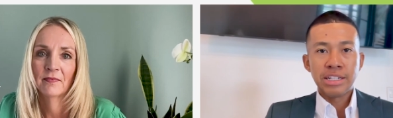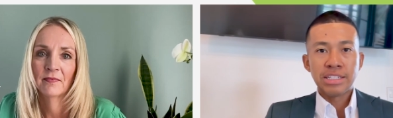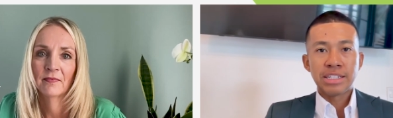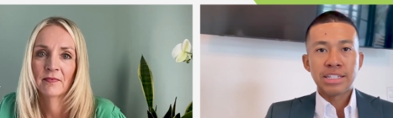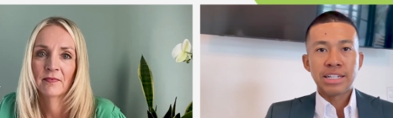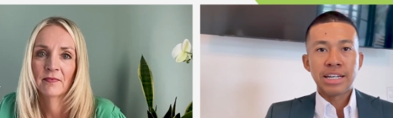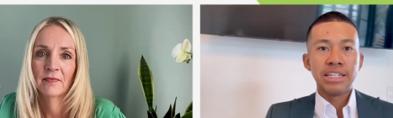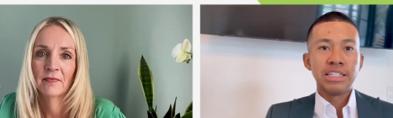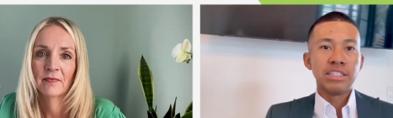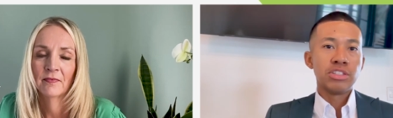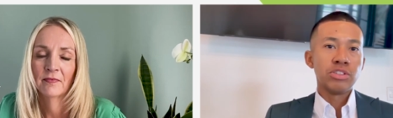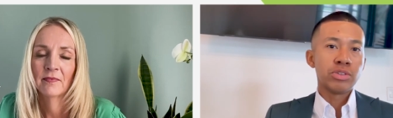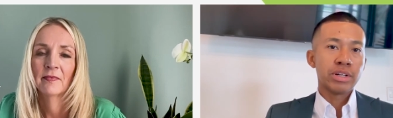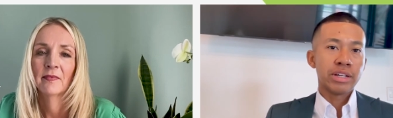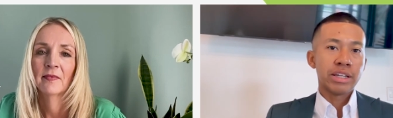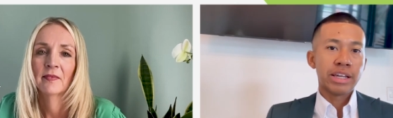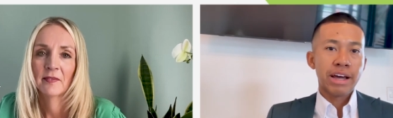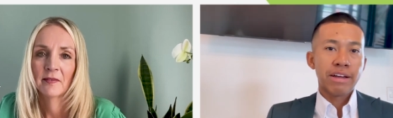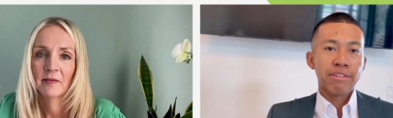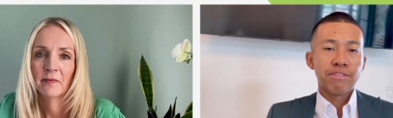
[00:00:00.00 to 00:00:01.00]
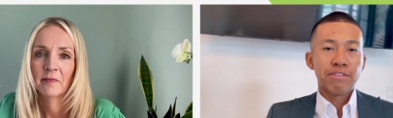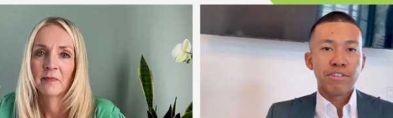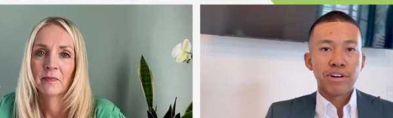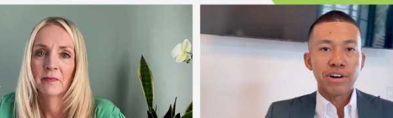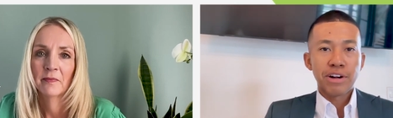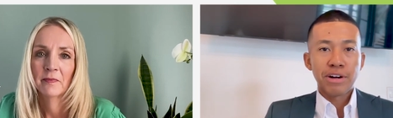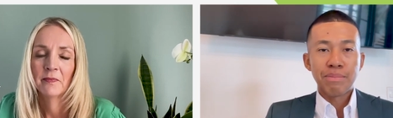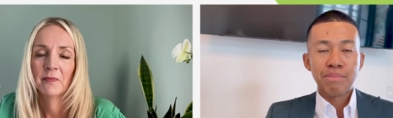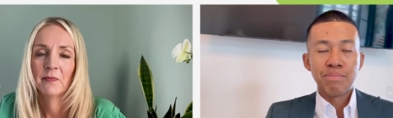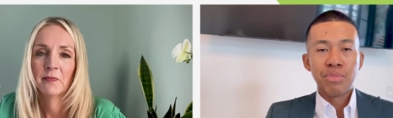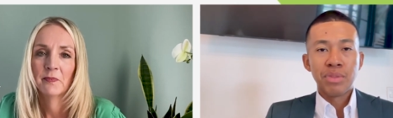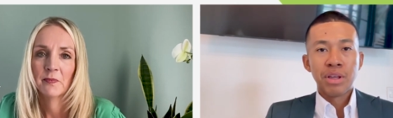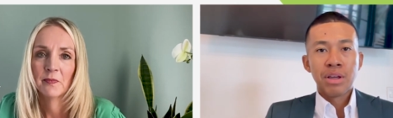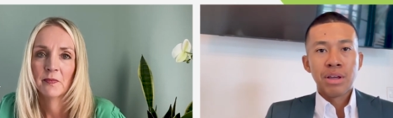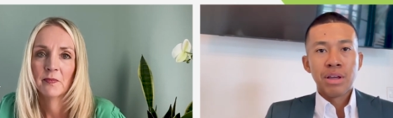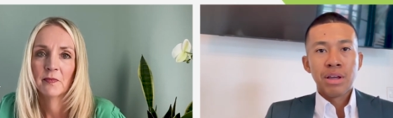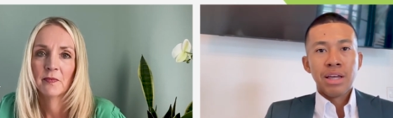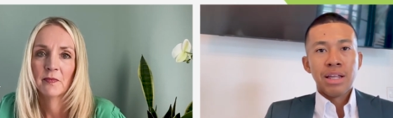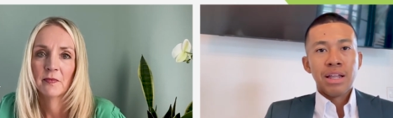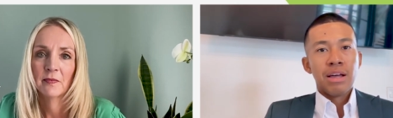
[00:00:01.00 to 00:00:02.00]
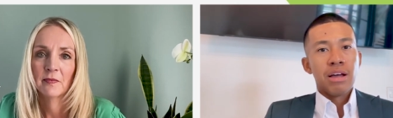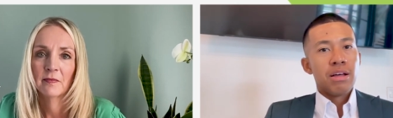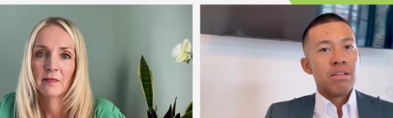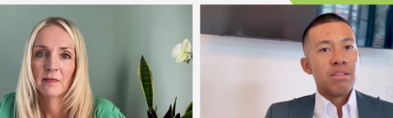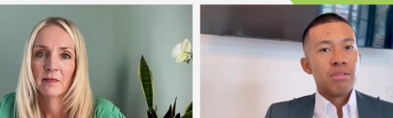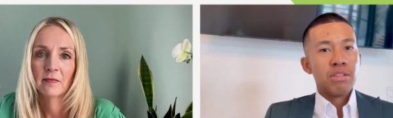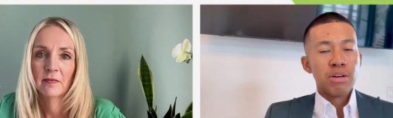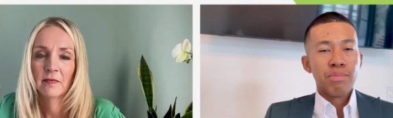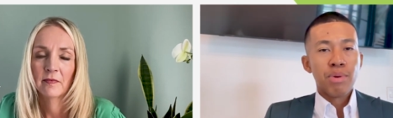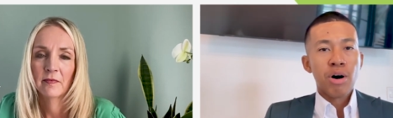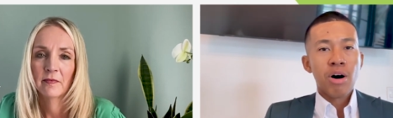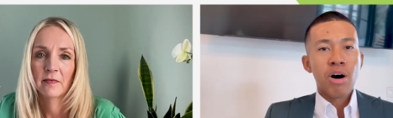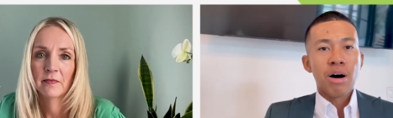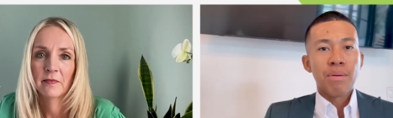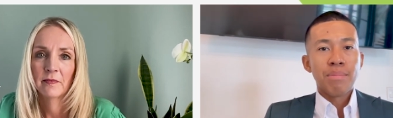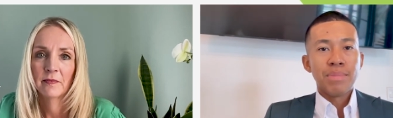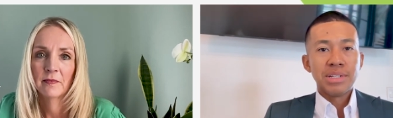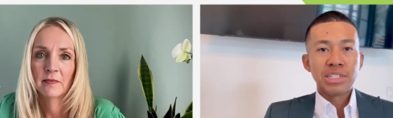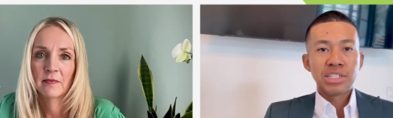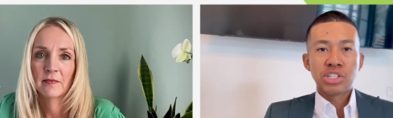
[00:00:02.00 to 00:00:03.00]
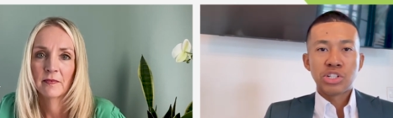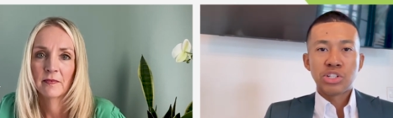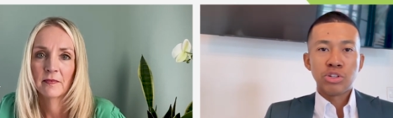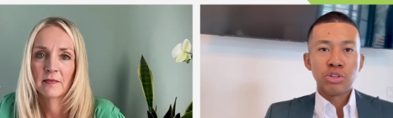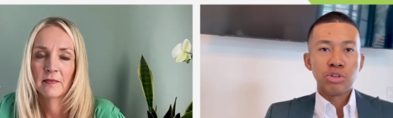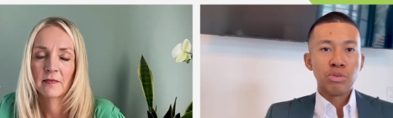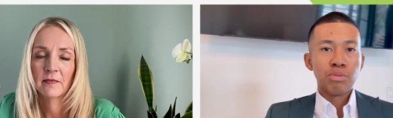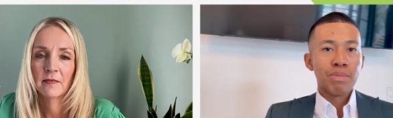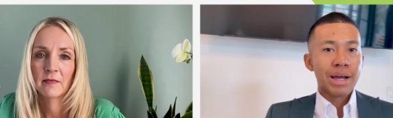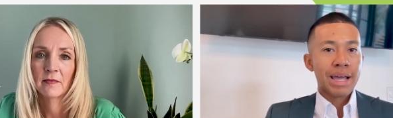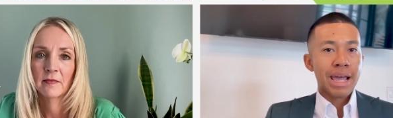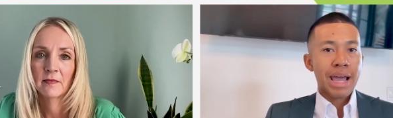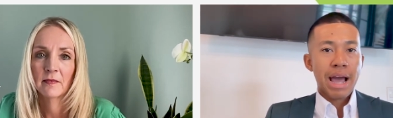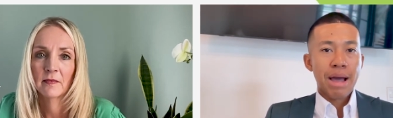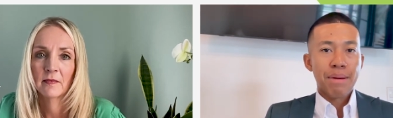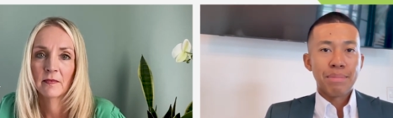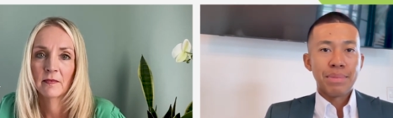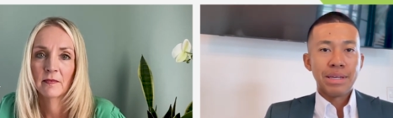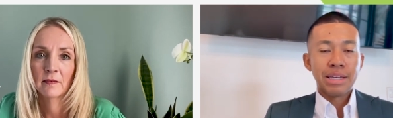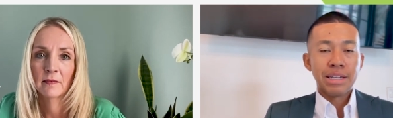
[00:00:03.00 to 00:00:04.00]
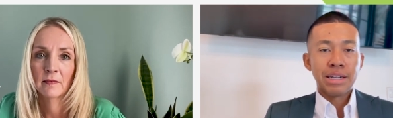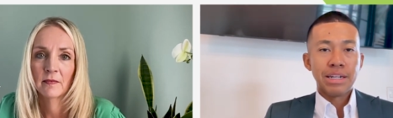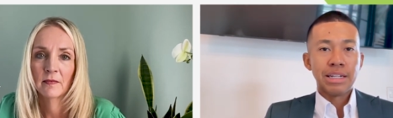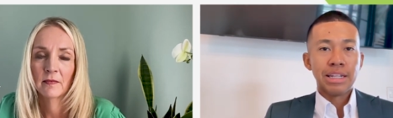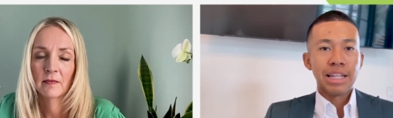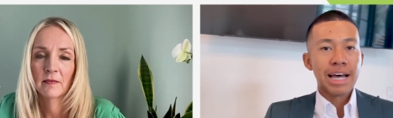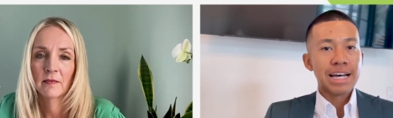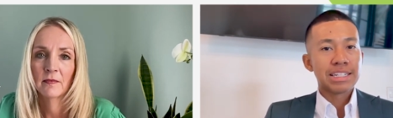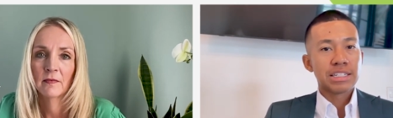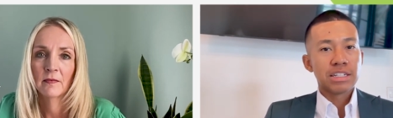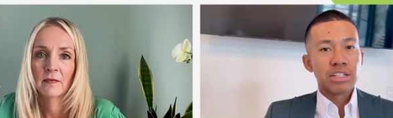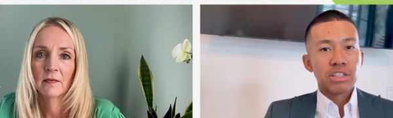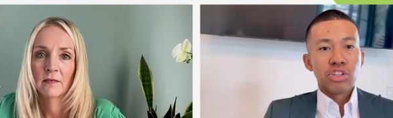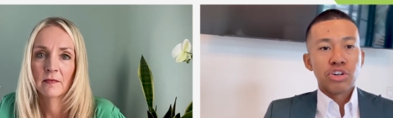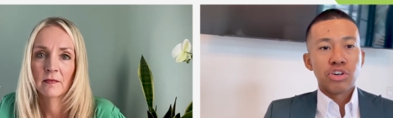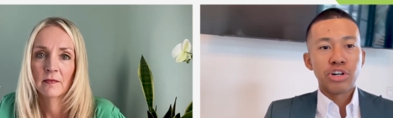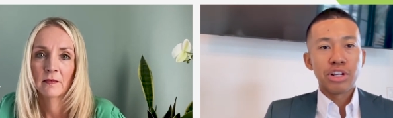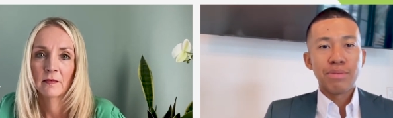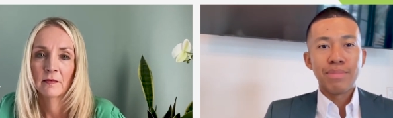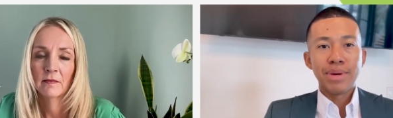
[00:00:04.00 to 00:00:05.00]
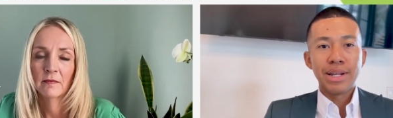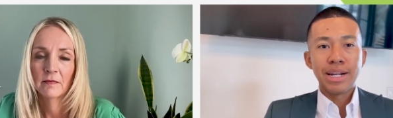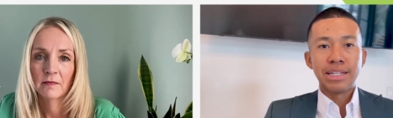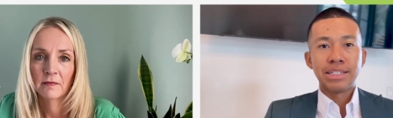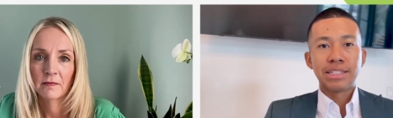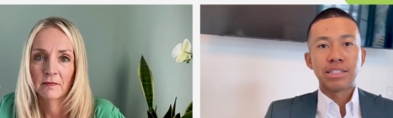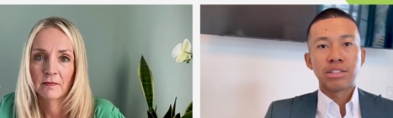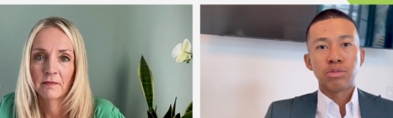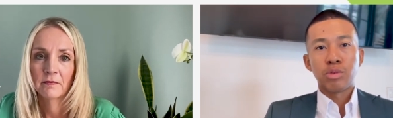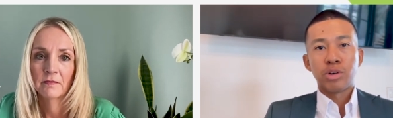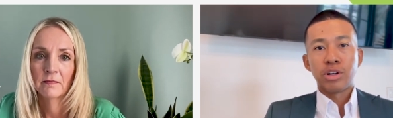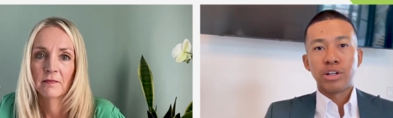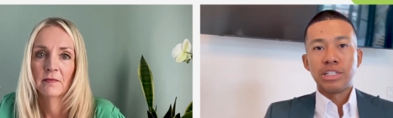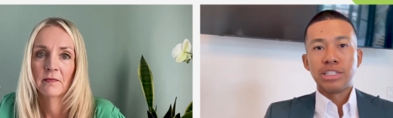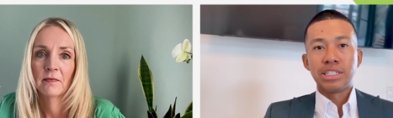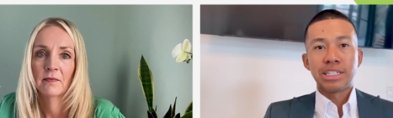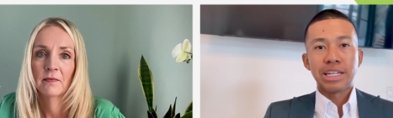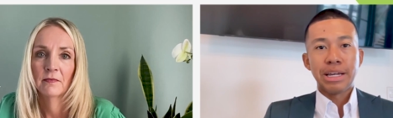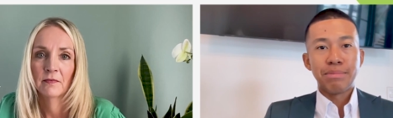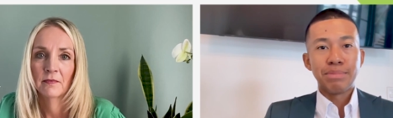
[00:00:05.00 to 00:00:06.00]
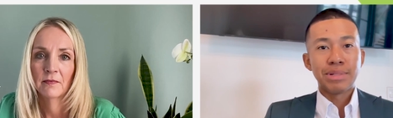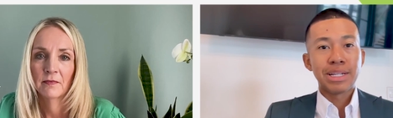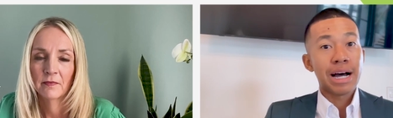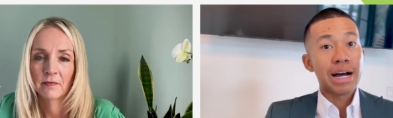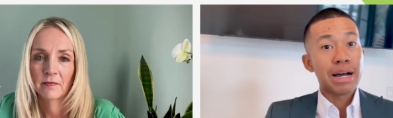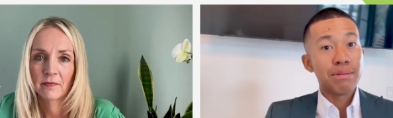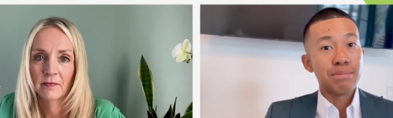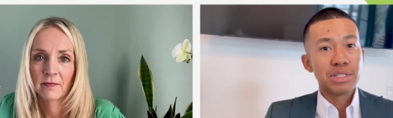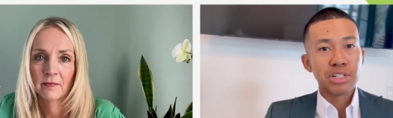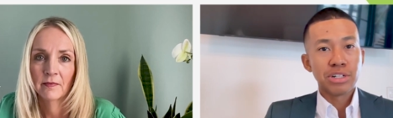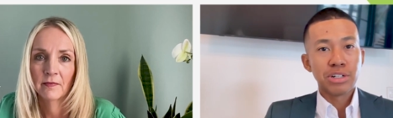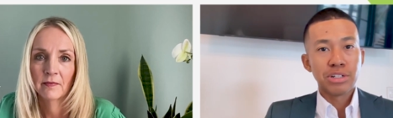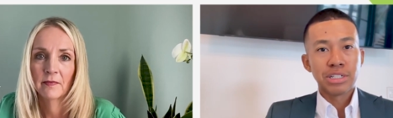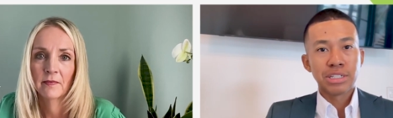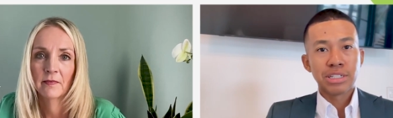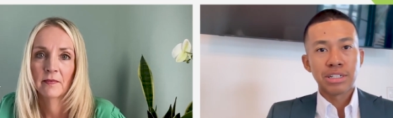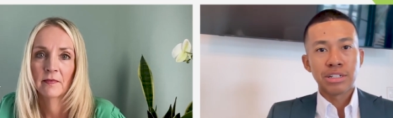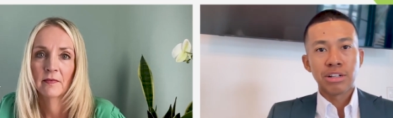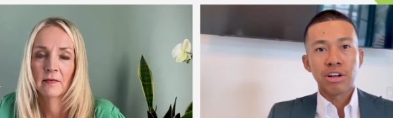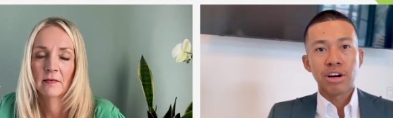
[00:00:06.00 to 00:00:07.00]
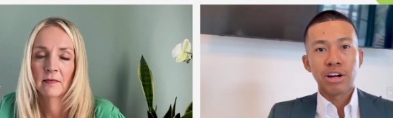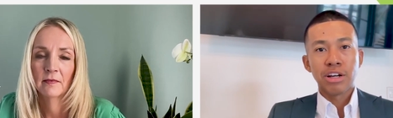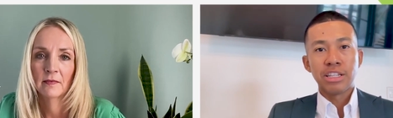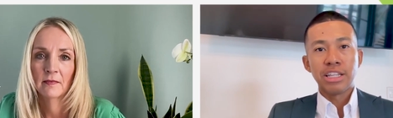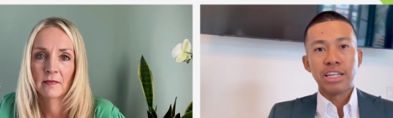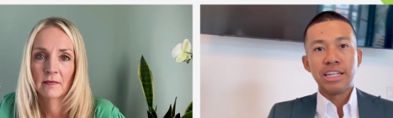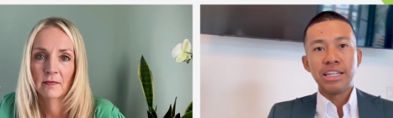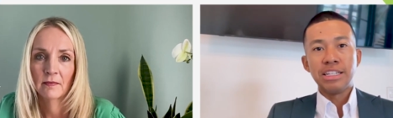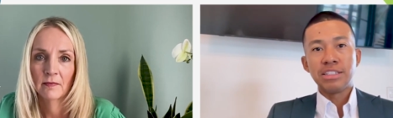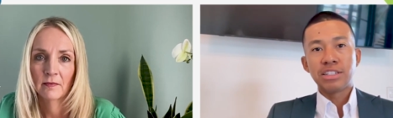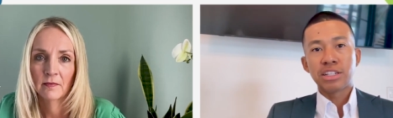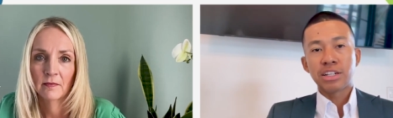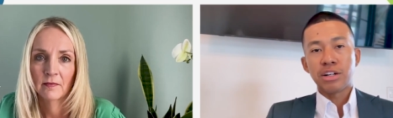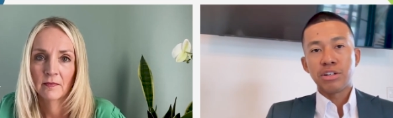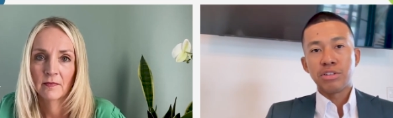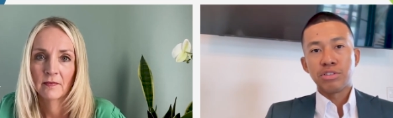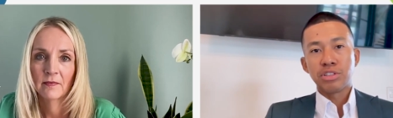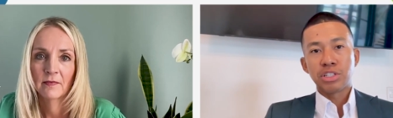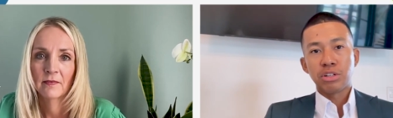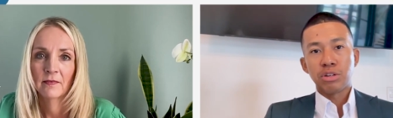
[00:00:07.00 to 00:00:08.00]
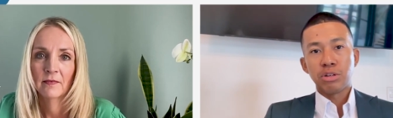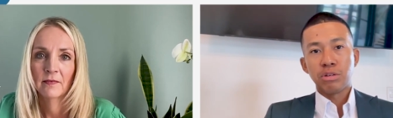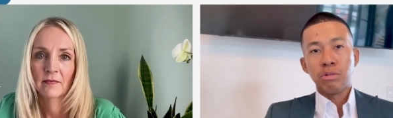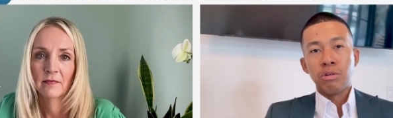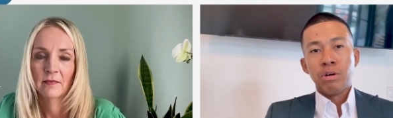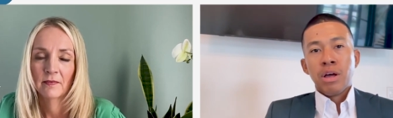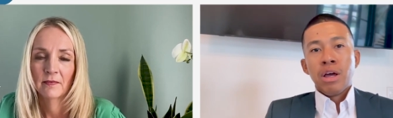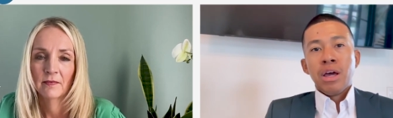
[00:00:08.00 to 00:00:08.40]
Speaker 1: States. You could get from the Bahamas to Miami in less than 30 minutes. We're on the same time zones as a lot of the East Coast. So